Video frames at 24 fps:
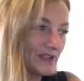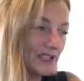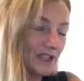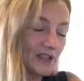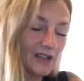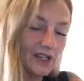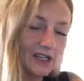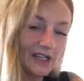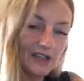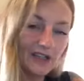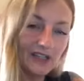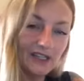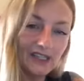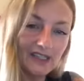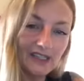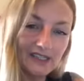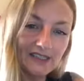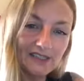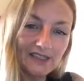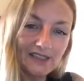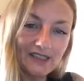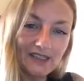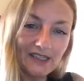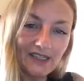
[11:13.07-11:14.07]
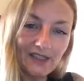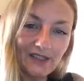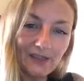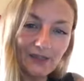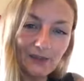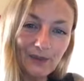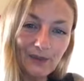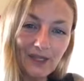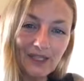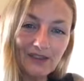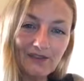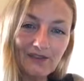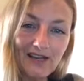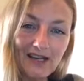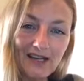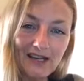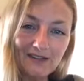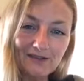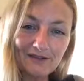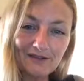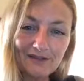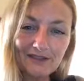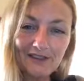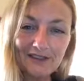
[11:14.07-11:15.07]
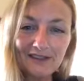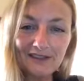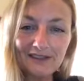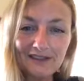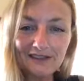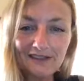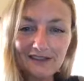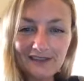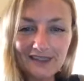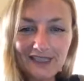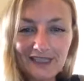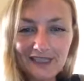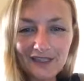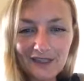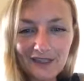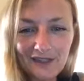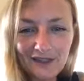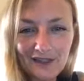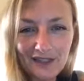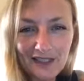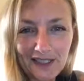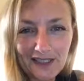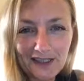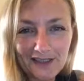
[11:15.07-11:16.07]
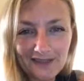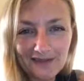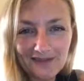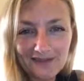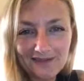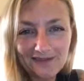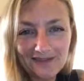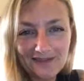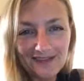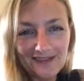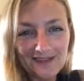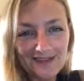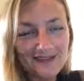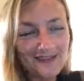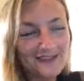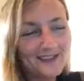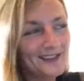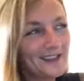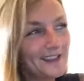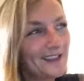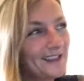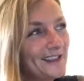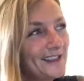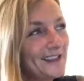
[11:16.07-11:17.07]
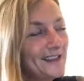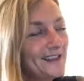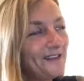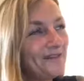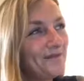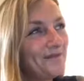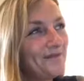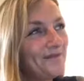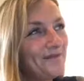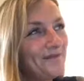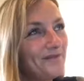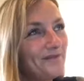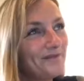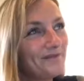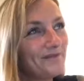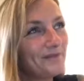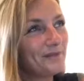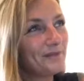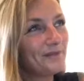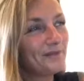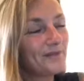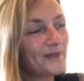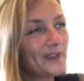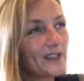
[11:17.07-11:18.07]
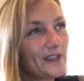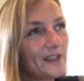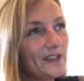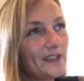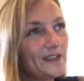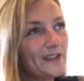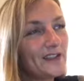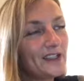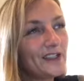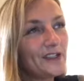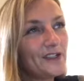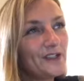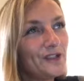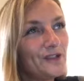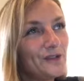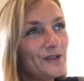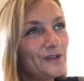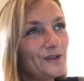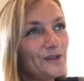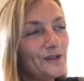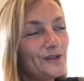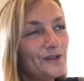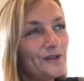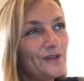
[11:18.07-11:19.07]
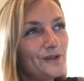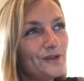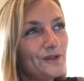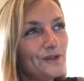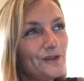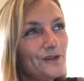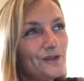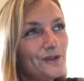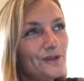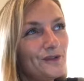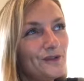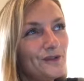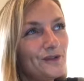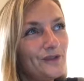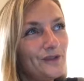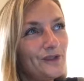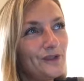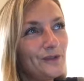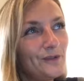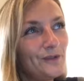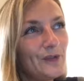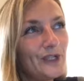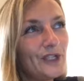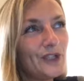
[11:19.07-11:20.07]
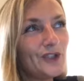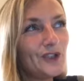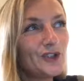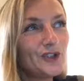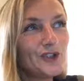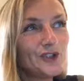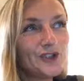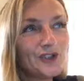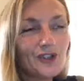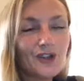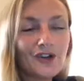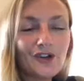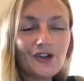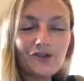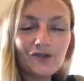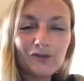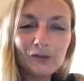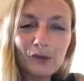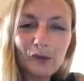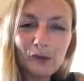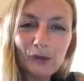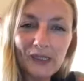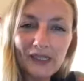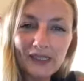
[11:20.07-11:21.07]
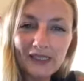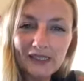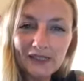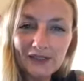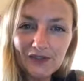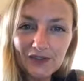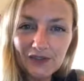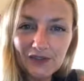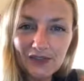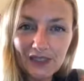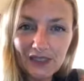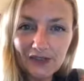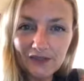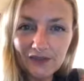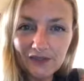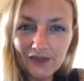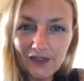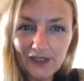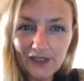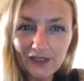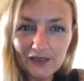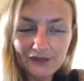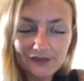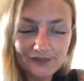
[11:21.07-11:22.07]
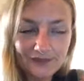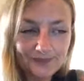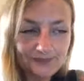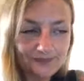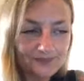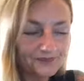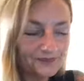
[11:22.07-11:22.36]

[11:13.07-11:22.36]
And I think it's the other way around. Thank you, Kat um, I think you we should start from a place of self love.